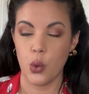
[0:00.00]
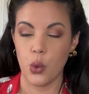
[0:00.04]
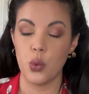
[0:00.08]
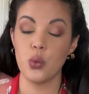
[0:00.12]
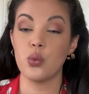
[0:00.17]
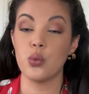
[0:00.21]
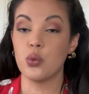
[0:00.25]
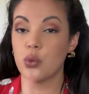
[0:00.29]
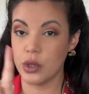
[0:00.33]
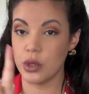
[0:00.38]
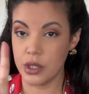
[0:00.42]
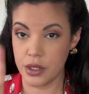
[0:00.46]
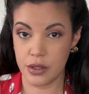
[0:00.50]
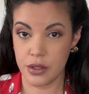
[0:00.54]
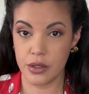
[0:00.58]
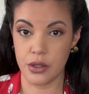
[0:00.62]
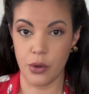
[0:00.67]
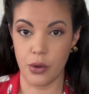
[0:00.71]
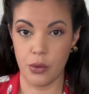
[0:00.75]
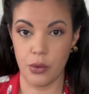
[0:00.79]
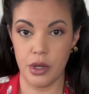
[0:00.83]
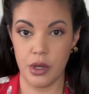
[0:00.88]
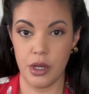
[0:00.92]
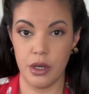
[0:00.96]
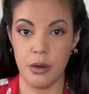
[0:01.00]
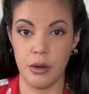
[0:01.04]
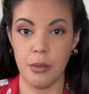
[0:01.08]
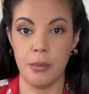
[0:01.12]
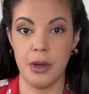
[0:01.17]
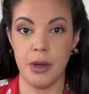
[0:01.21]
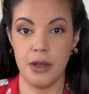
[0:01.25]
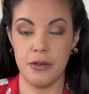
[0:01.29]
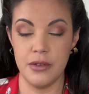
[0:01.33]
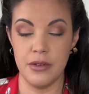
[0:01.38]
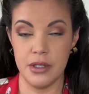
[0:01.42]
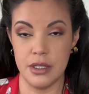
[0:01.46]
Resewing
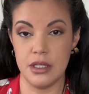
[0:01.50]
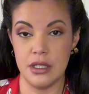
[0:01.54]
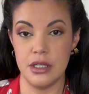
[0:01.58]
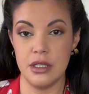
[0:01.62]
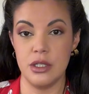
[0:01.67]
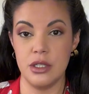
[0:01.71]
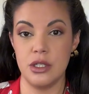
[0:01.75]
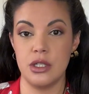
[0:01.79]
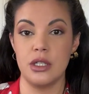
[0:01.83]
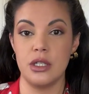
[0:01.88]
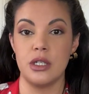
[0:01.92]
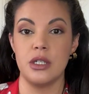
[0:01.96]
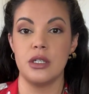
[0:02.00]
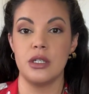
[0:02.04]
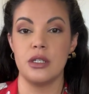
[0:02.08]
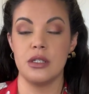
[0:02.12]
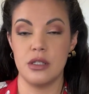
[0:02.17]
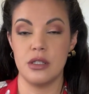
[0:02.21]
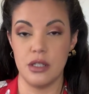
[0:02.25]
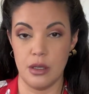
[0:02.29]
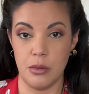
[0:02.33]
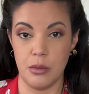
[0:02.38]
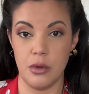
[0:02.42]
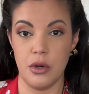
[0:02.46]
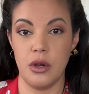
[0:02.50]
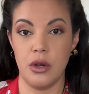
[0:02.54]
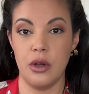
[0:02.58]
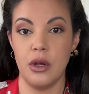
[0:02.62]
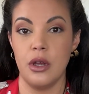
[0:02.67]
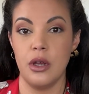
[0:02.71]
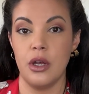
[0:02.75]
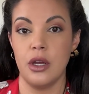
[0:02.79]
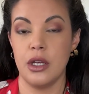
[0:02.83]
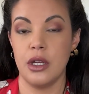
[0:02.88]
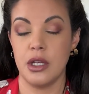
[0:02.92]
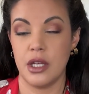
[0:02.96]
my Vintage Summer
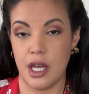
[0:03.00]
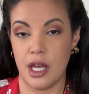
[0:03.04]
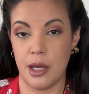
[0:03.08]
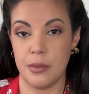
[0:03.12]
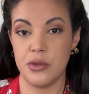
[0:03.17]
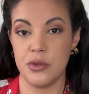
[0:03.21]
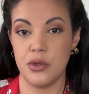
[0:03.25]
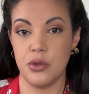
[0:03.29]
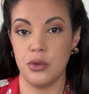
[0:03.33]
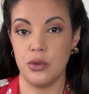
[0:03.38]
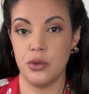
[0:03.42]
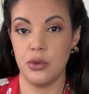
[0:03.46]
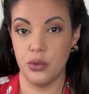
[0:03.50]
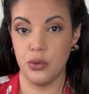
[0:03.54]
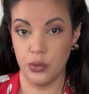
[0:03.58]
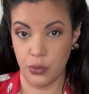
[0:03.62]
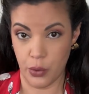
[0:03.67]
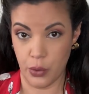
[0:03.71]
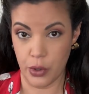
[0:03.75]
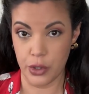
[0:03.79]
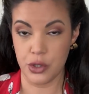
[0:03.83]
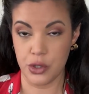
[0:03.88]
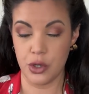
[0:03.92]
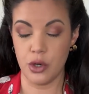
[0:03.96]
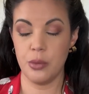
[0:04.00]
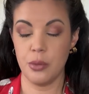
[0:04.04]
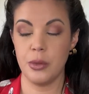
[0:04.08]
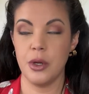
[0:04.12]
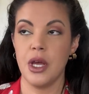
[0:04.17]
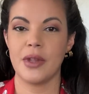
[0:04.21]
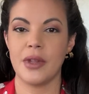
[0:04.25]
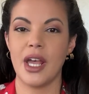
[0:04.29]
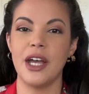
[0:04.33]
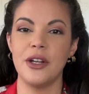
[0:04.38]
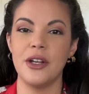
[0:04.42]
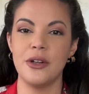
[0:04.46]
Capsule Wardrobe.
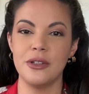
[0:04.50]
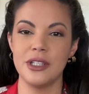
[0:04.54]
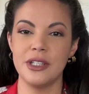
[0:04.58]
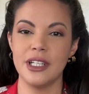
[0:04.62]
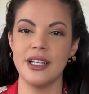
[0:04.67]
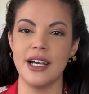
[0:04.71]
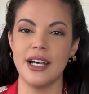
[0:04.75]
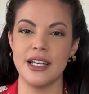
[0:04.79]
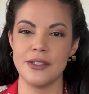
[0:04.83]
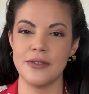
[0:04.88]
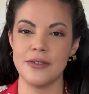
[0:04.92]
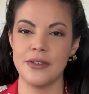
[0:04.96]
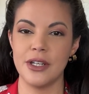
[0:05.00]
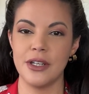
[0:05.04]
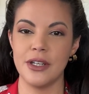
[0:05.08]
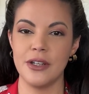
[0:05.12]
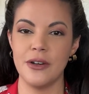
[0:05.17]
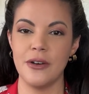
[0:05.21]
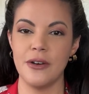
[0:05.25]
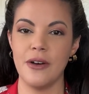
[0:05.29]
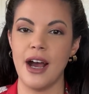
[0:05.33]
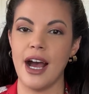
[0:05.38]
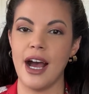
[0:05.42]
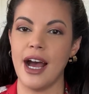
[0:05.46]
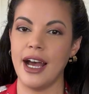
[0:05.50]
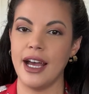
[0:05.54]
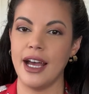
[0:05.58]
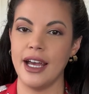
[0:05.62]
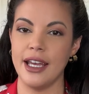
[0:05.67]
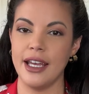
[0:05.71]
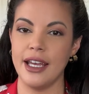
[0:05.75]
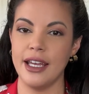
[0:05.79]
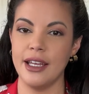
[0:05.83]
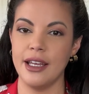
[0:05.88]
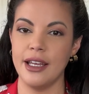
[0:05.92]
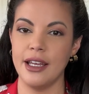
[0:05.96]
I know in the last video
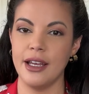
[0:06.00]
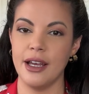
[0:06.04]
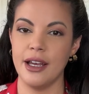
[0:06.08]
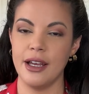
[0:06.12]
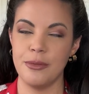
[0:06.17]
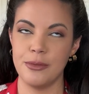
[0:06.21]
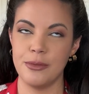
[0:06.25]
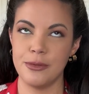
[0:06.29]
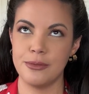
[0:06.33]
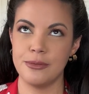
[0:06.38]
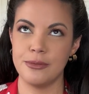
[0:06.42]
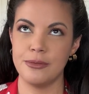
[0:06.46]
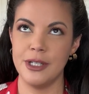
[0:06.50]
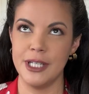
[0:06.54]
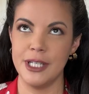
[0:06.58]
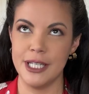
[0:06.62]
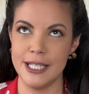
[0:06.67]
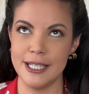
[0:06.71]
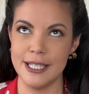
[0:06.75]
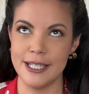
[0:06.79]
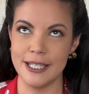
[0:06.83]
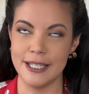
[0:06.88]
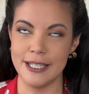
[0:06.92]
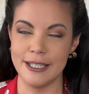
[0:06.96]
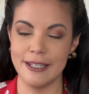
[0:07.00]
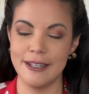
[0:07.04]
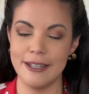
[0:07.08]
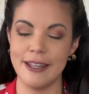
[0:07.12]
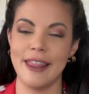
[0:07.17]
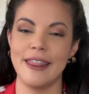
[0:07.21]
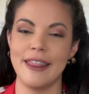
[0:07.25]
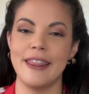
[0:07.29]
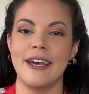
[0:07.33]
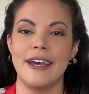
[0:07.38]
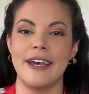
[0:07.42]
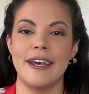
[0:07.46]
I
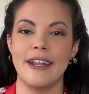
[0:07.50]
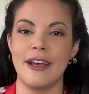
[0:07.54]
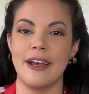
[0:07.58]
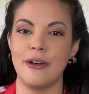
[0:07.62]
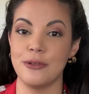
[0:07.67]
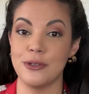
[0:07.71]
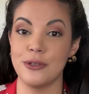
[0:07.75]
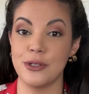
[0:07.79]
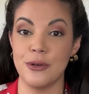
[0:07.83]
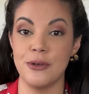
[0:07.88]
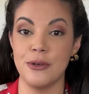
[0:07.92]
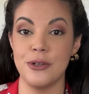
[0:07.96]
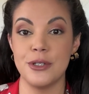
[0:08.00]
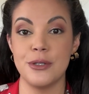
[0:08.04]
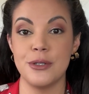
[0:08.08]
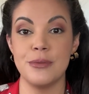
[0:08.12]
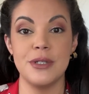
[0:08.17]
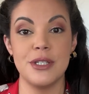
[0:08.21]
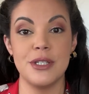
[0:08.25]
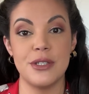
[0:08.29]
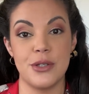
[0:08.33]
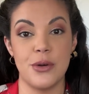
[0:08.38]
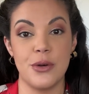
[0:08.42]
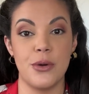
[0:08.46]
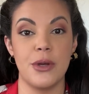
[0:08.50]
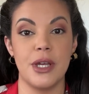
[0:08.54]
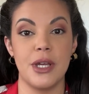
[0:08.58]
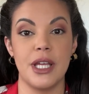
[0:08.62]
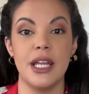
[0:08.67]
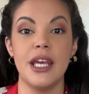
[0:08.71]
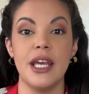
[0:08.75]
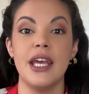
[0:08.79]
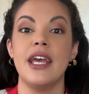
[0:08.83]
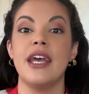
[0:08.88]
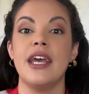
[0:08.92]
hinted that I was going to be sewing